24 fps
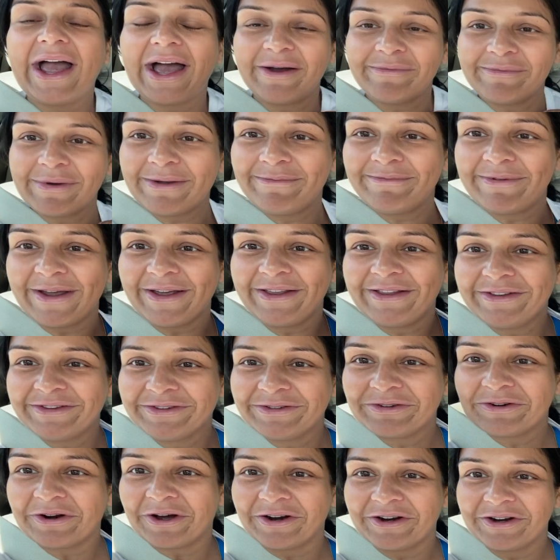have my bathing
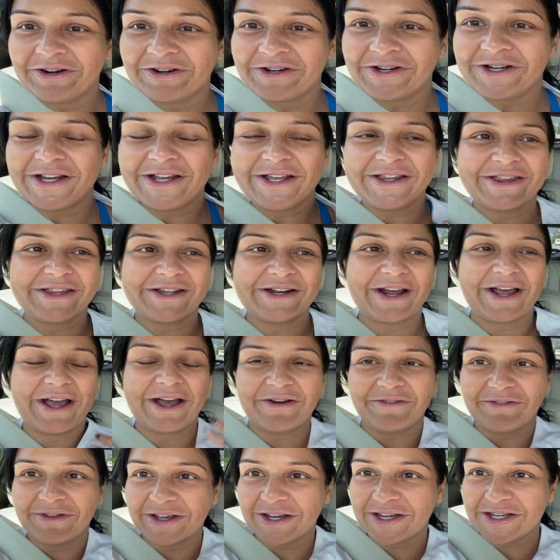suit on underneath and I
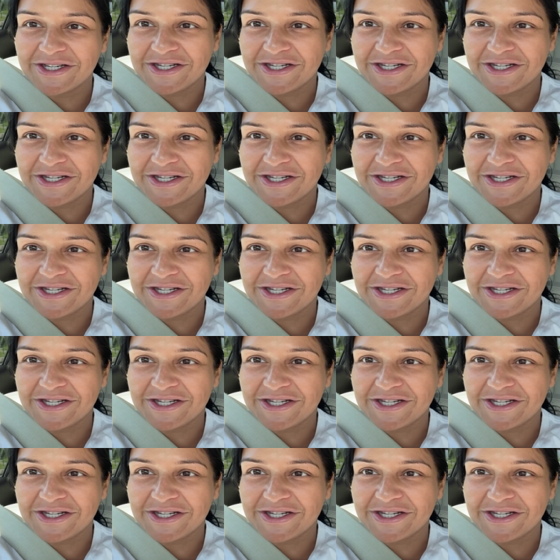have like a